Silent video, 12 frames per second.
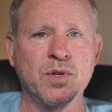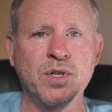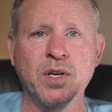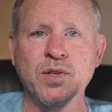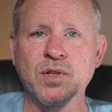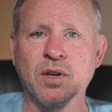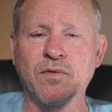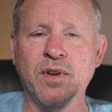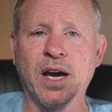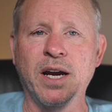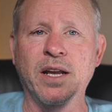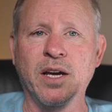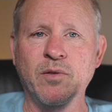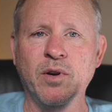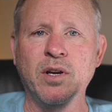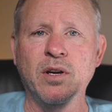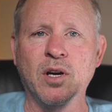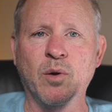6 of
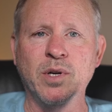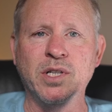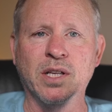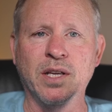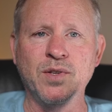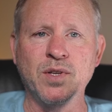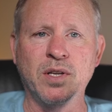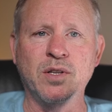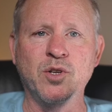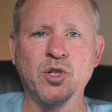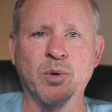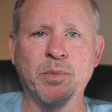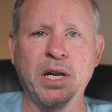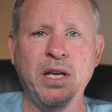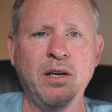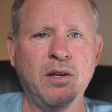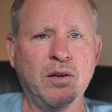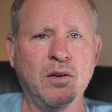900, originally sent to
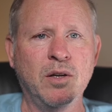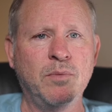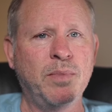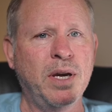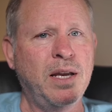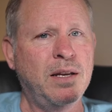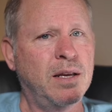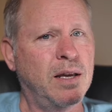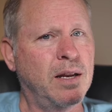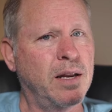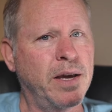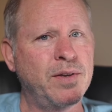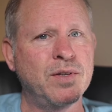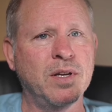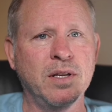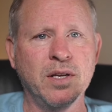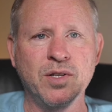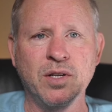Germany, good paint and nice
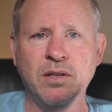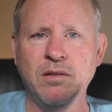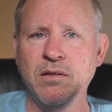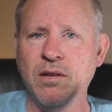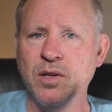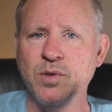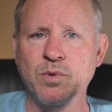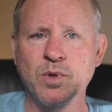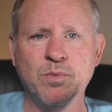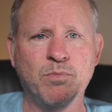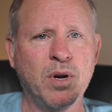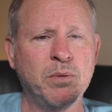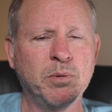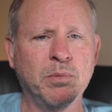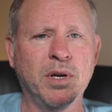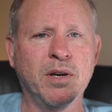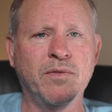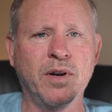condition, this was
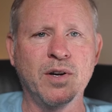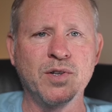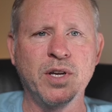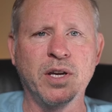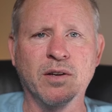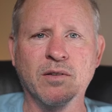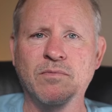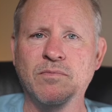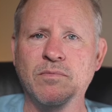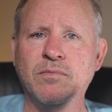probably a fair sale.